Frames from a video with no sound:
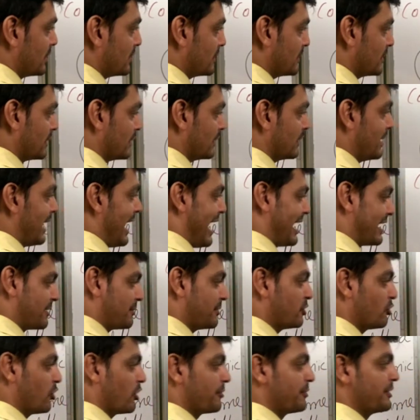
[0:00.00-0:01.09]
the
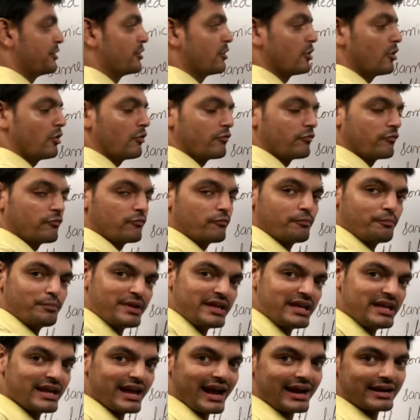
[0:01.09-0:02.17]
atomic orbital of
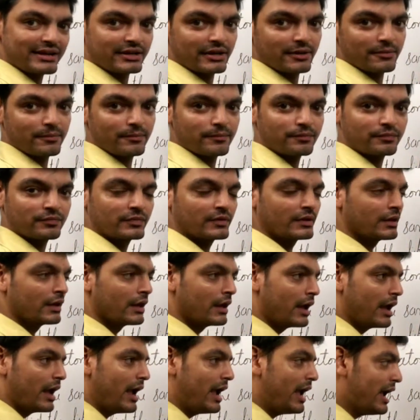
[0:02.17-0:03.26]
B atom,
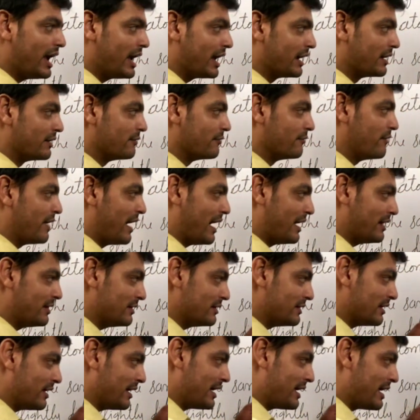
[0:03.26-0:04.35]
and
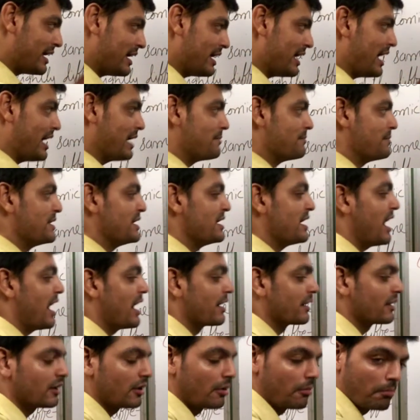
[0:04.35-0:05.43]
when the A and B
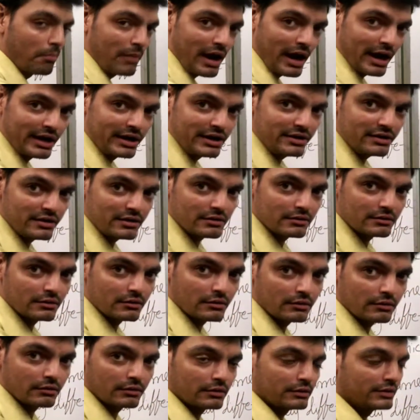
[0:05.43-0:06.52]
are combined
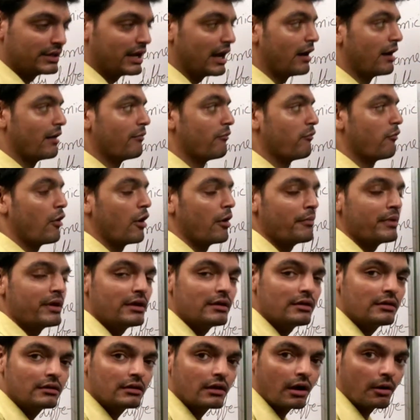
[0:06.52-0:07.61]
they are
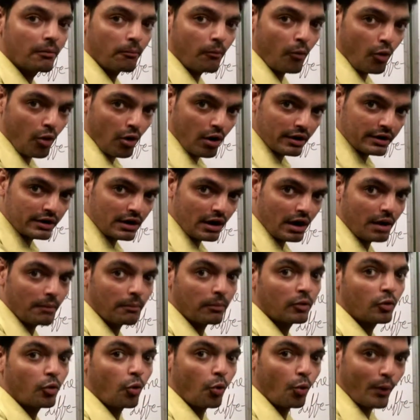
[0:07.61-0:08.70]
forming a bond, a
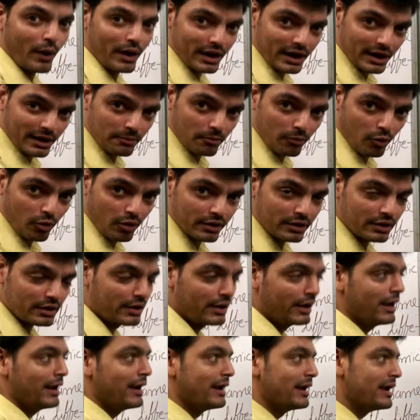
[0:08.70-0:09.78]
covalent bond.
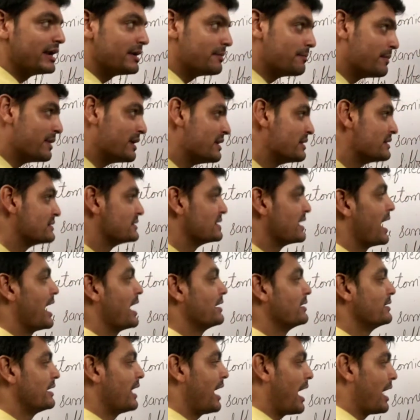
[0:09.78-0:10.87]
It means
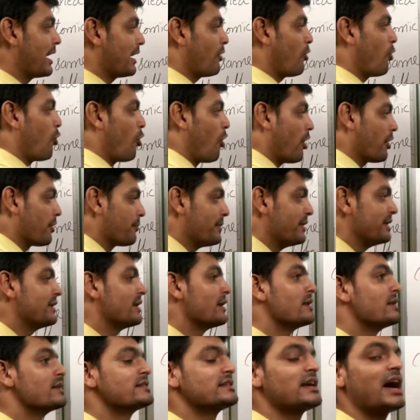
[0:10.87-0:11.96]
that their
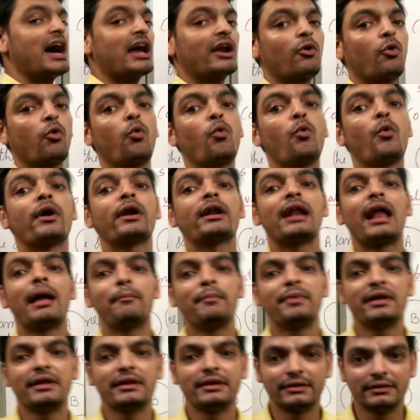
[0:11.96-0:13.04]
orbitals are
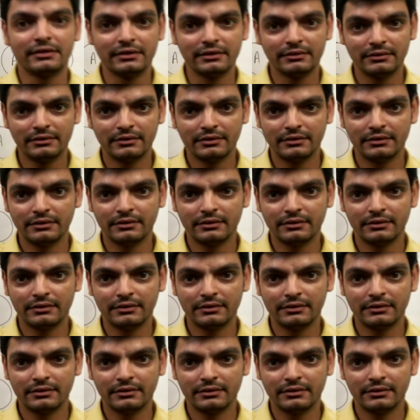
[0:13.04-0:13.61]
overlapping,